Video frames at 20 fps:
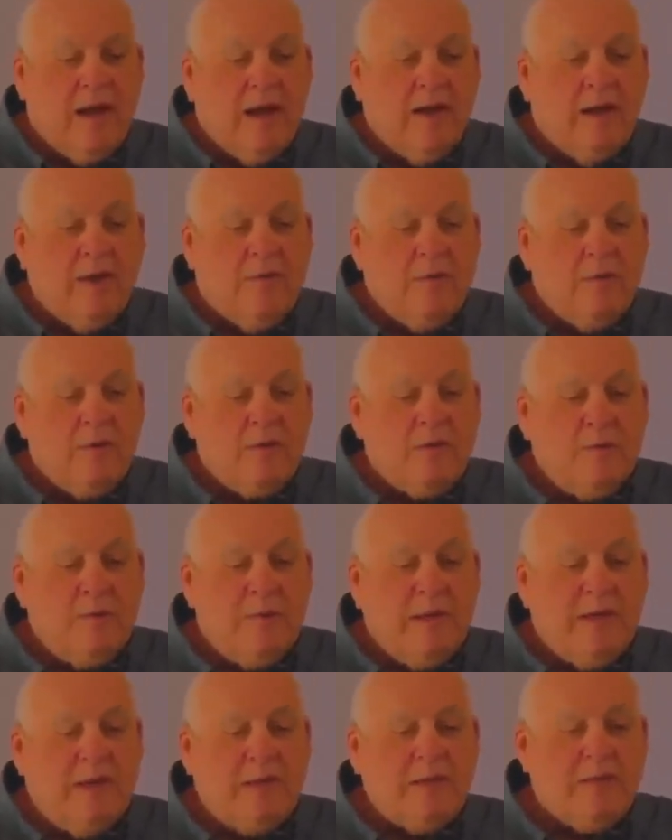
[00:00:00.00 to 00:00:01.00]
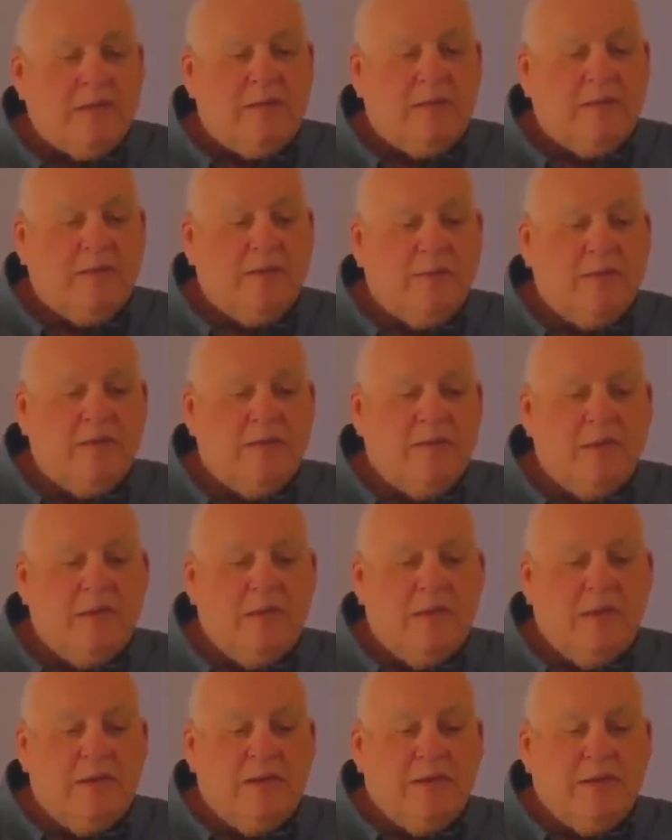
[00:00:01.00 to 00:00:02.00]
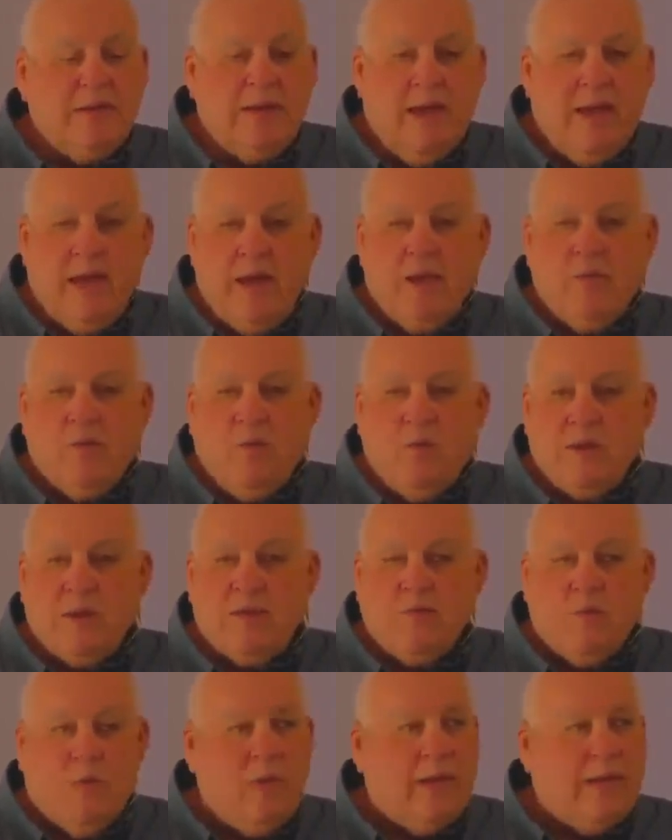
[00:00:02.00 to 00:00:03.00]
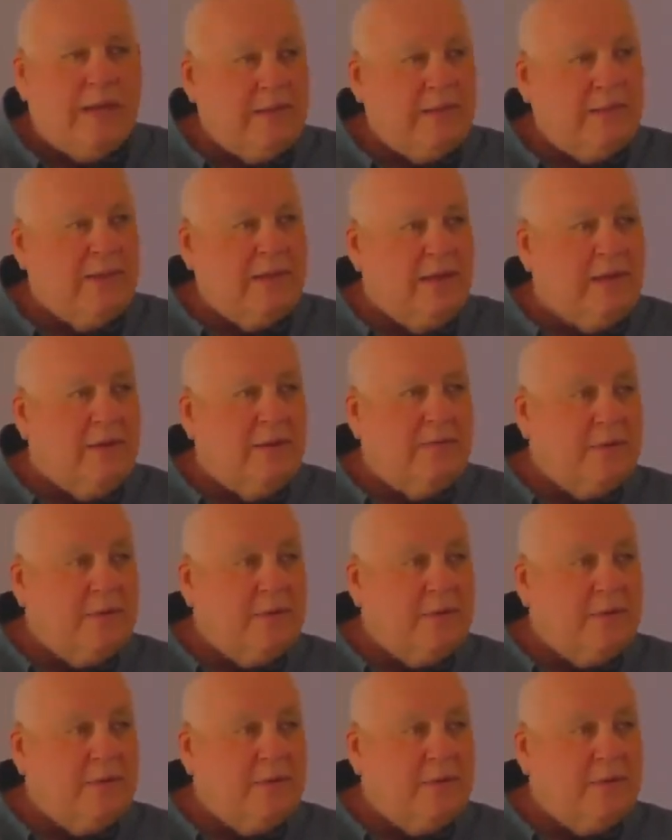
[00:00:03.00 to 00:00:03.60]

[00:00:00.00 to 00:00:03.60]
which means to take with oneself.